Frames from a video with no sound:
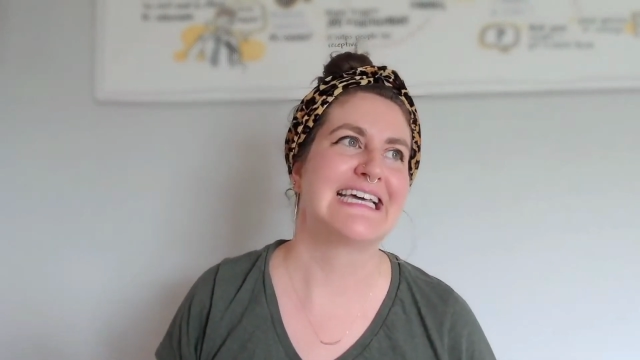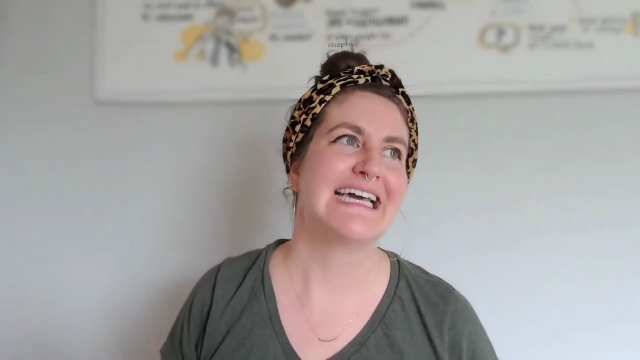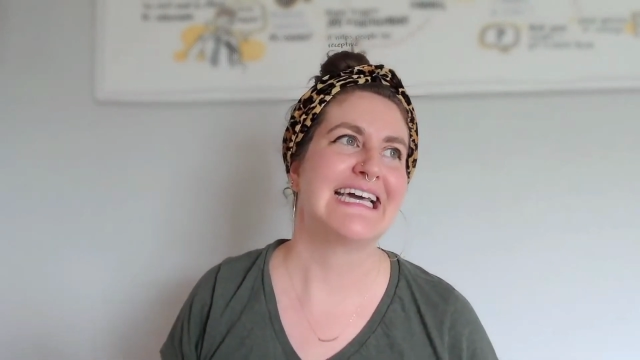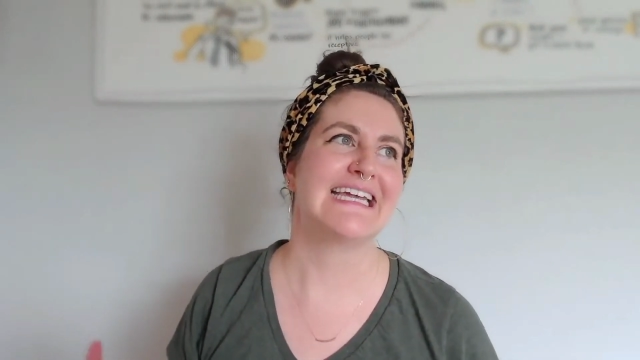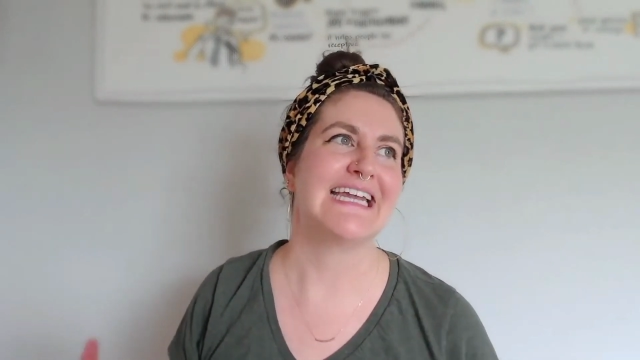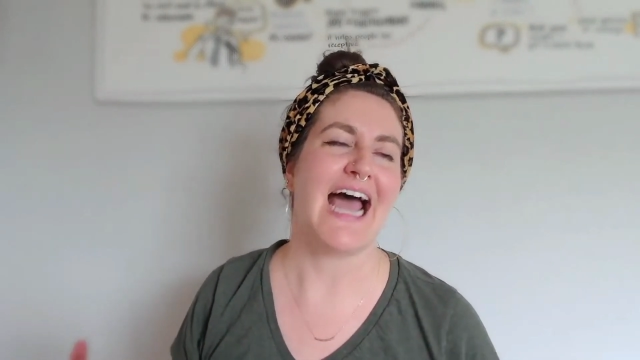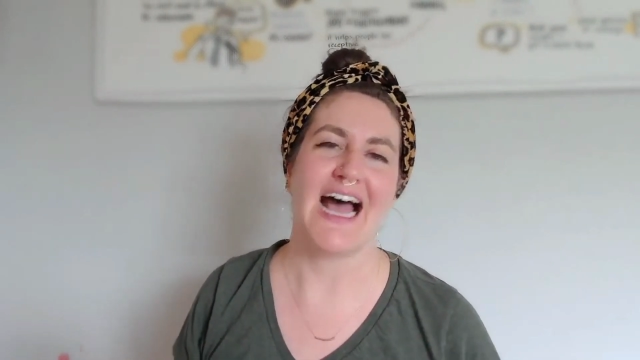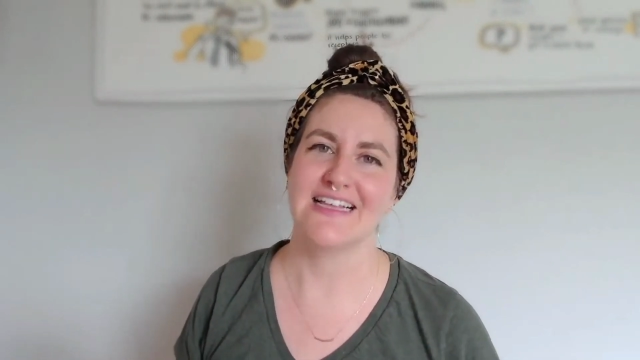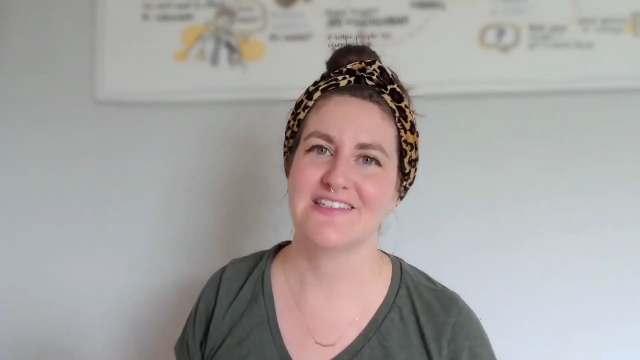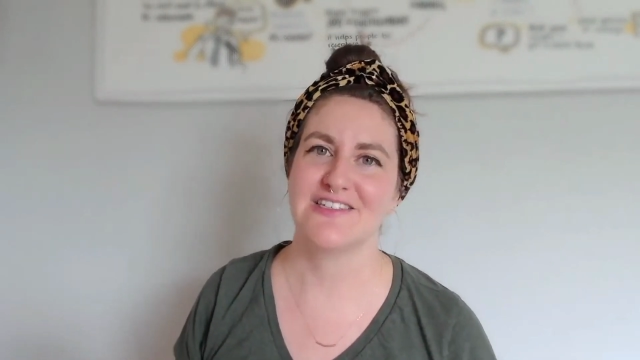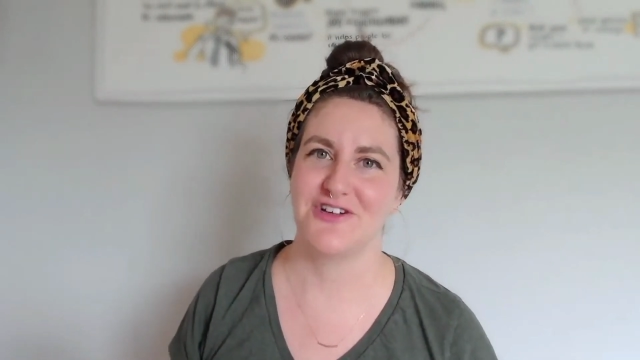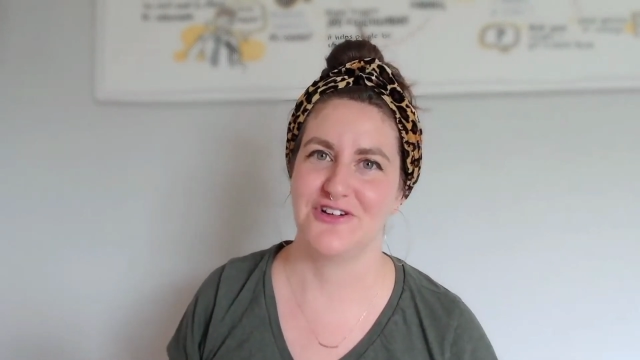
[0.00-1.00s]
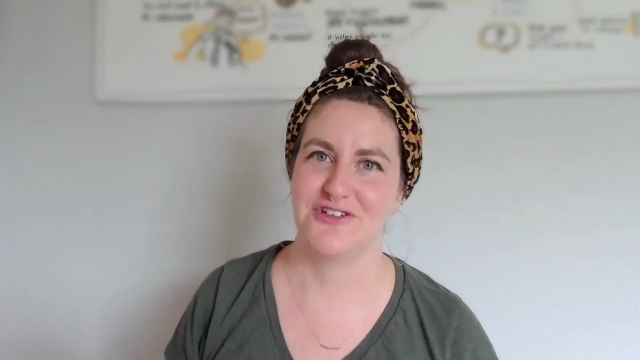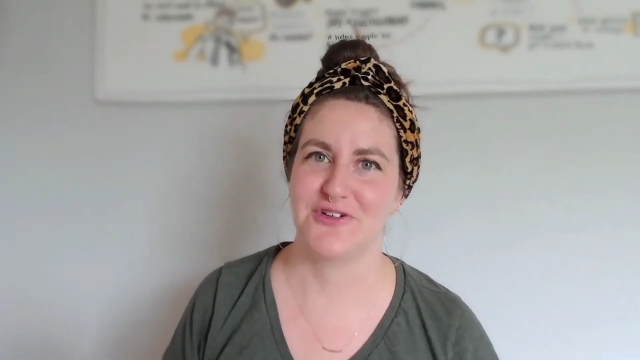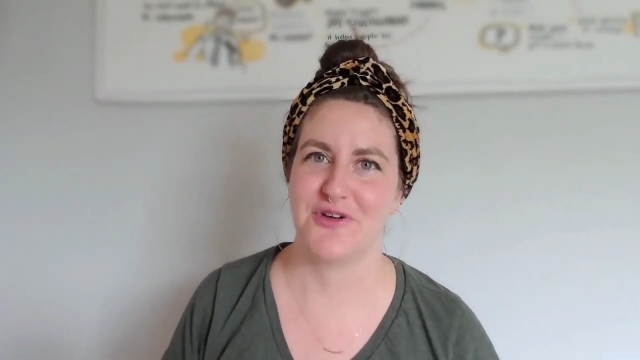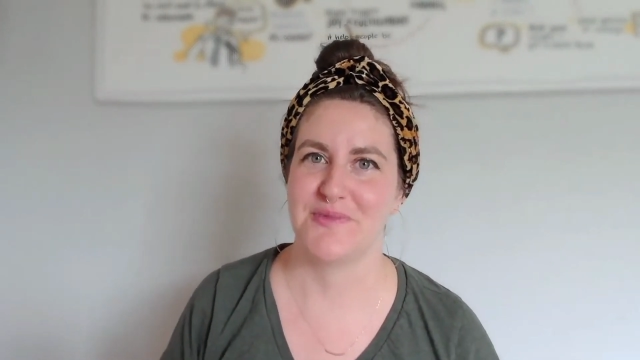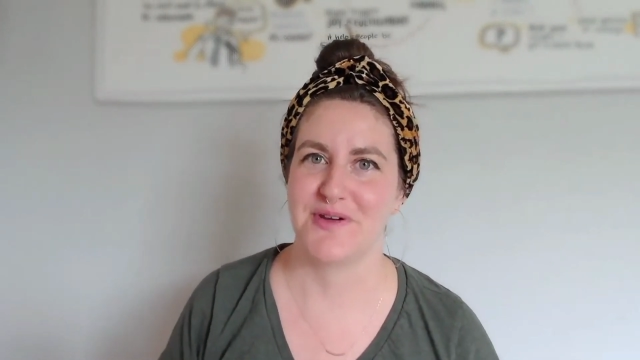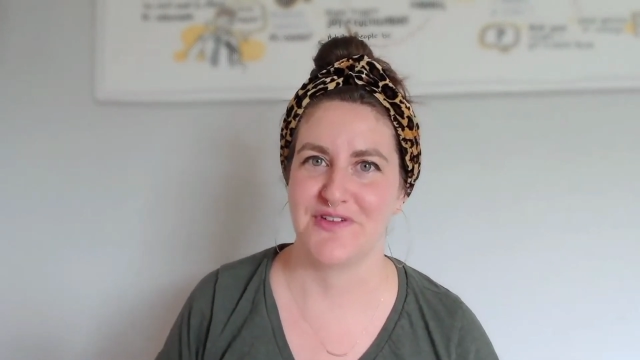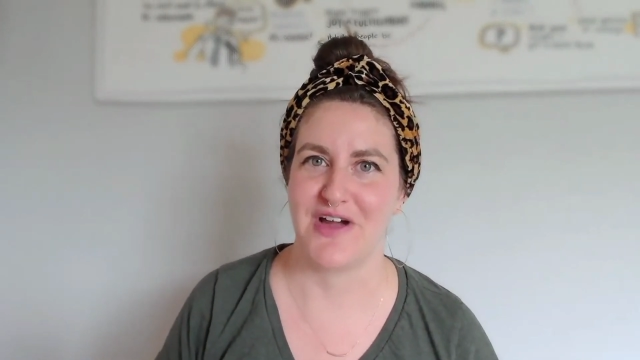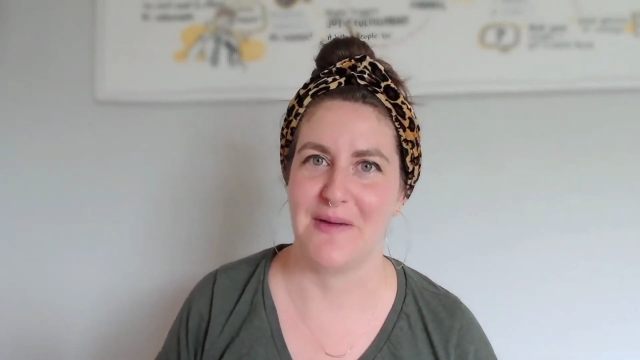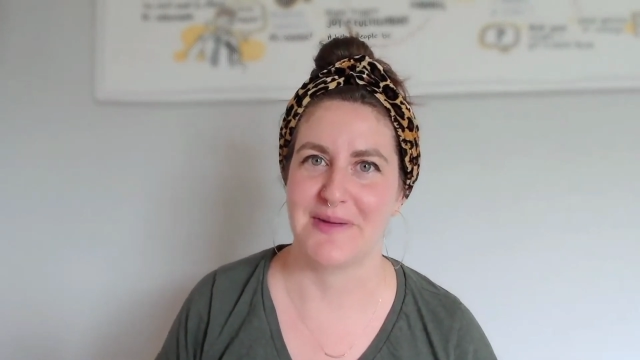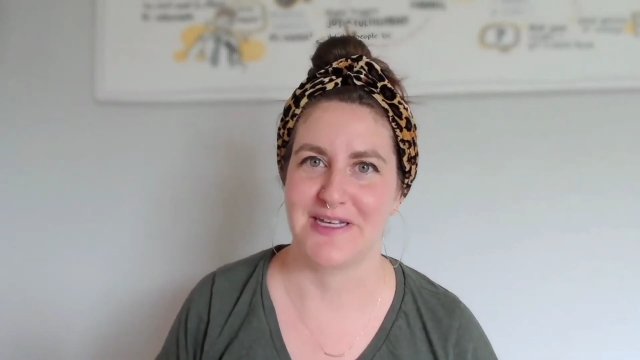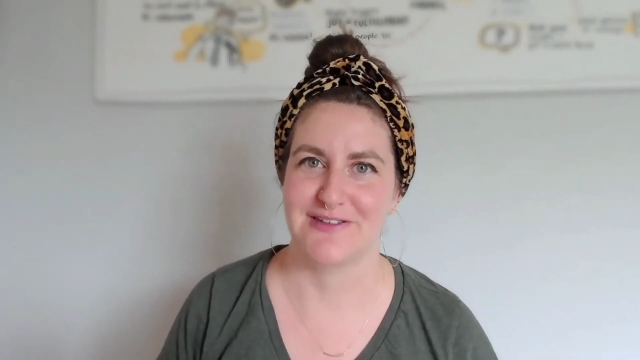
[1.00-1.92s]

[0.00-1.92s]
it adds to your enjoyment of comedy.